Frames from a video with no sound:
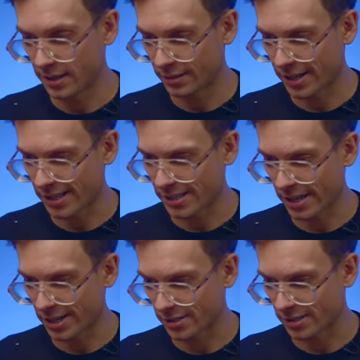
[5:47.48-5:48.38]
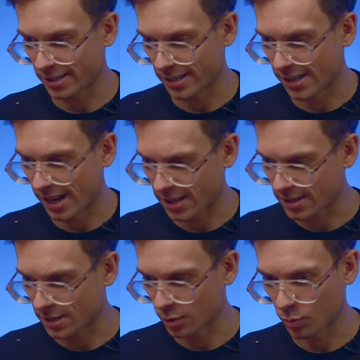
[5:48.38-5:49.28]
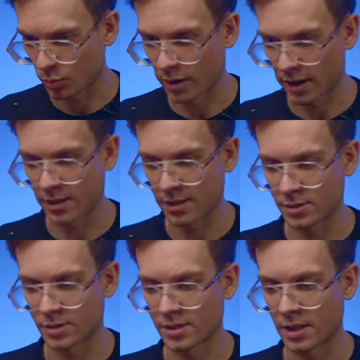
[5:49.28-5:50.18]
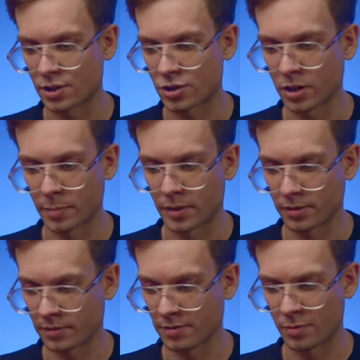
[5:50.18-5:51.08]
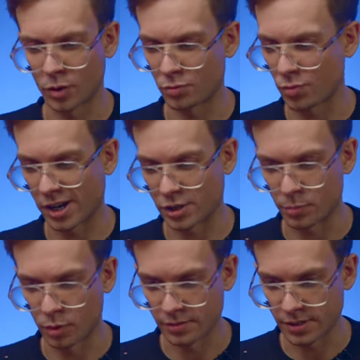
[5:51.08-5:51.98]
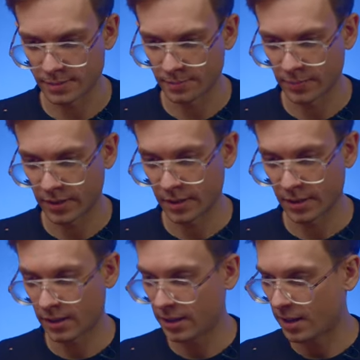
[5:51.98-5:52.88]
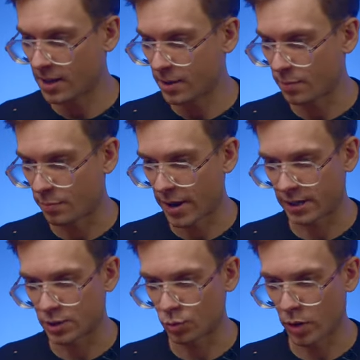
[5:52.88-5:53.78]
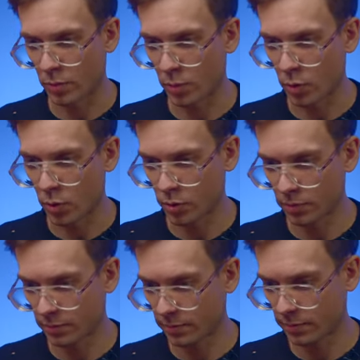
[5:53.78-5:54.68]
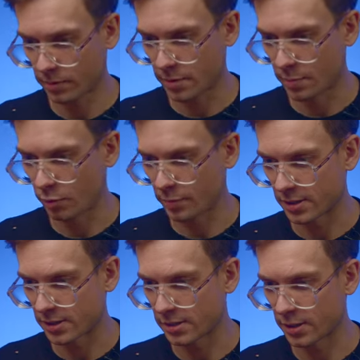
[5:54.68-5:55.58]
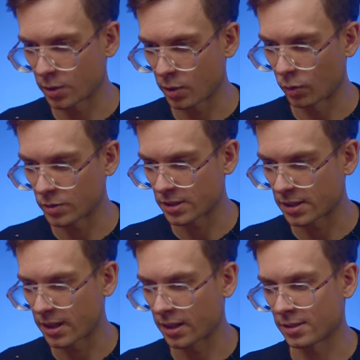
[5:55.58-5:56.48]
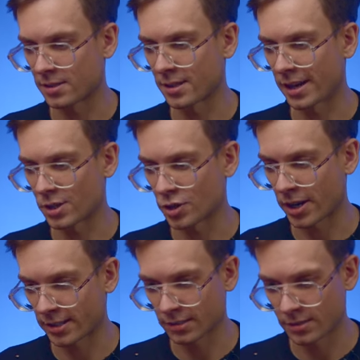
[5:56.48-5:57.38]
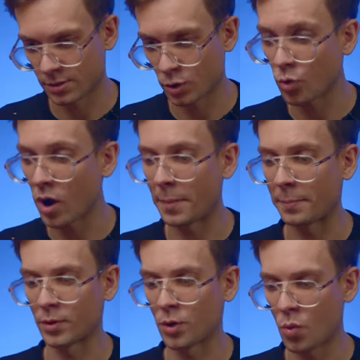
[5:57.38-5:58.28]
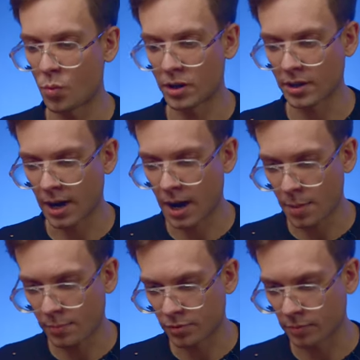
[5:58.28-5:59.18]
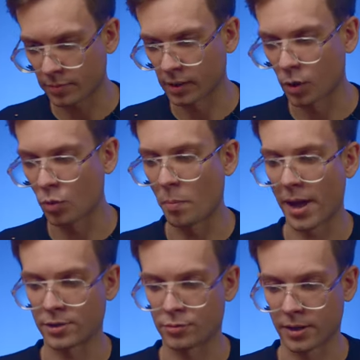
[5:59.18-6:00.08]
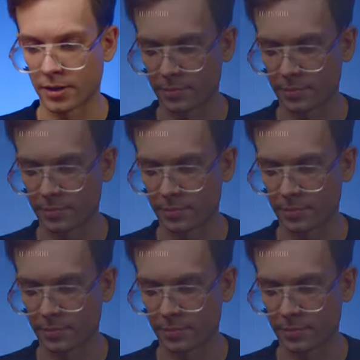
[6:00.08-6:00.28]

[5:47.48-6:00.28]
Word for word: Today's session is intense, so I need to stay sharp and avoid rushed moves. Back to where we were, the movement's holding in a tight channel, so I'm going up from the low boundary.